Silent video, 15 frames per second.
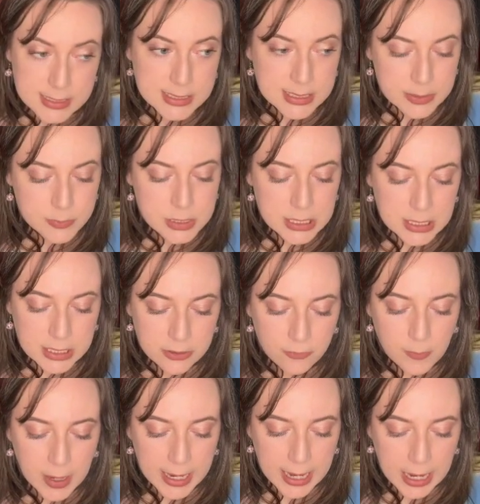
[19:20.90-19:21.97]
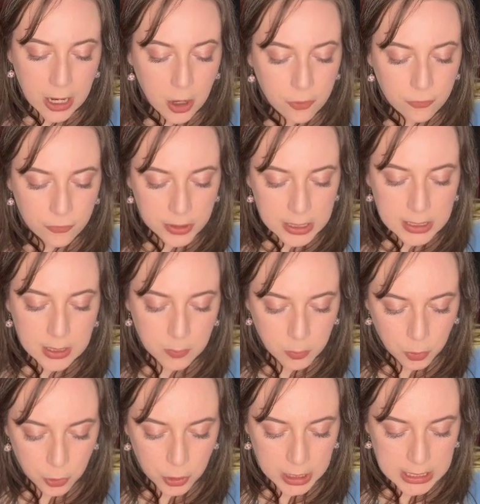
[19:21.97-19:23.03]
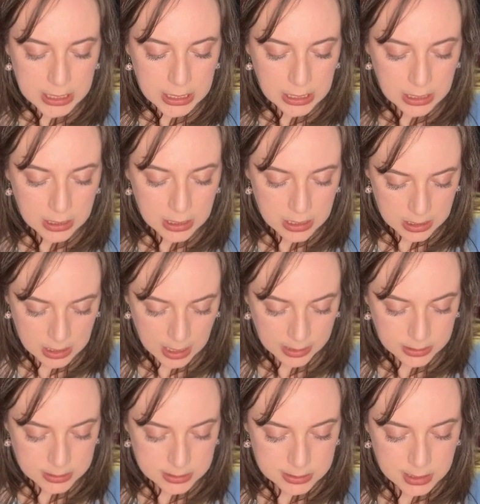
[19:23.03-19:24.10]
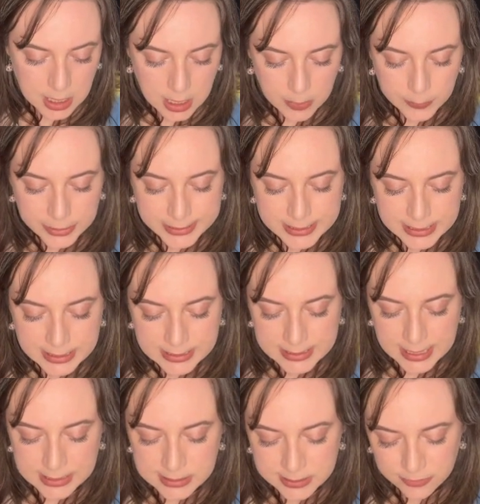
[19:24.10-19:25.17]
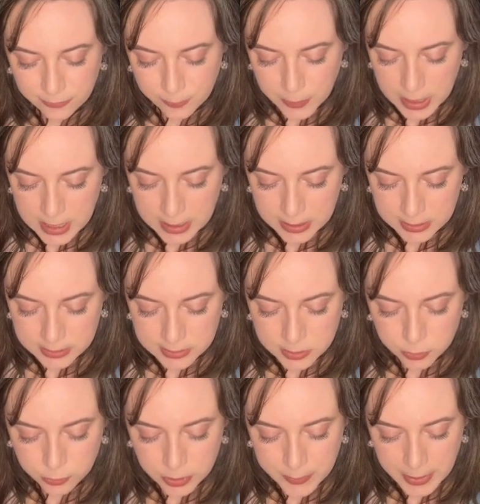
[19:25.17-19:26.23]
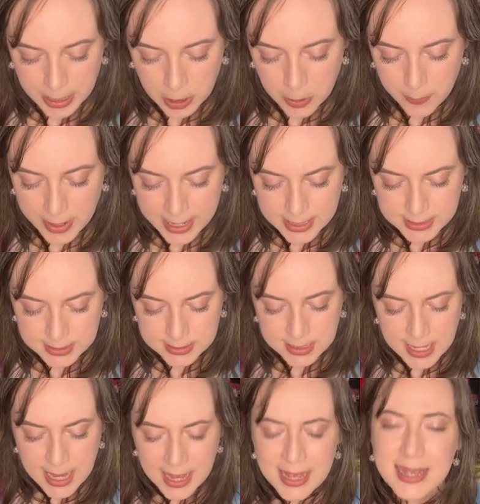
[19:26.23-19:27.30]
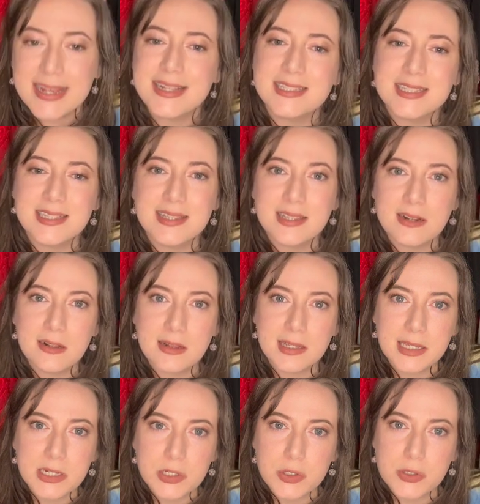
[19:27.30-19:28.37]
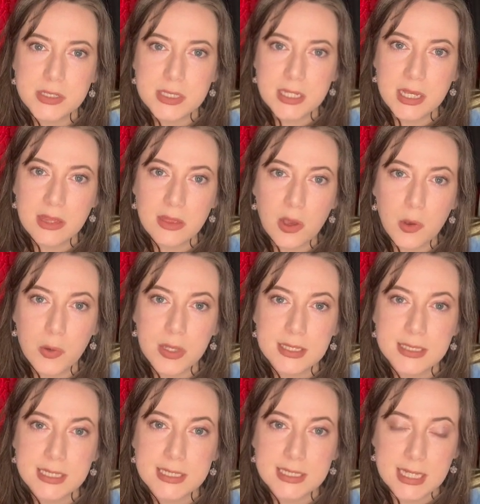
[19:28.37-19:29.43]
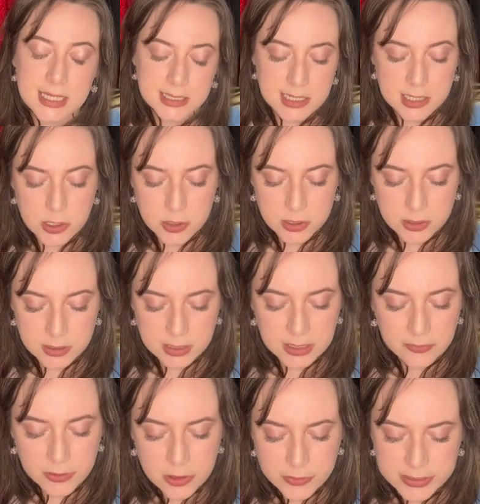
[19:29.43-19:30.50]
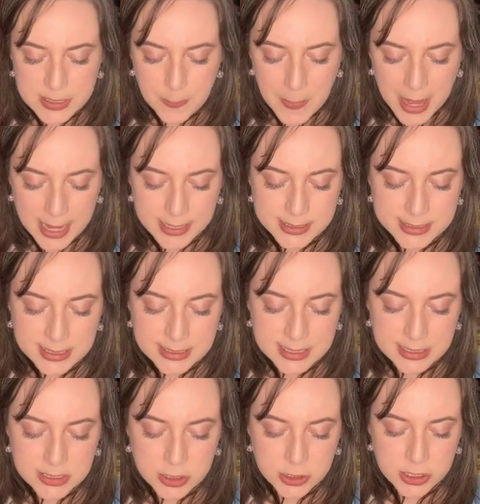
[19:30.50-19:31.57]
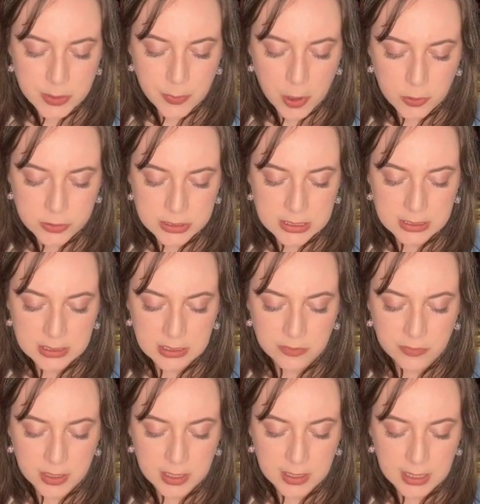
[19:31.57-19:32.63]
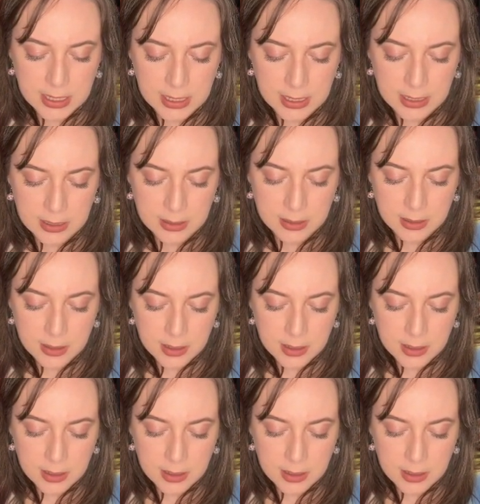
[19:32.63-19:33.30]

seemed to leave my hair feeling pretty nice. It's an intensive bond repair mask. It's a little interesting though, because it says that even though it's a mask, it says you're supposed to leave it in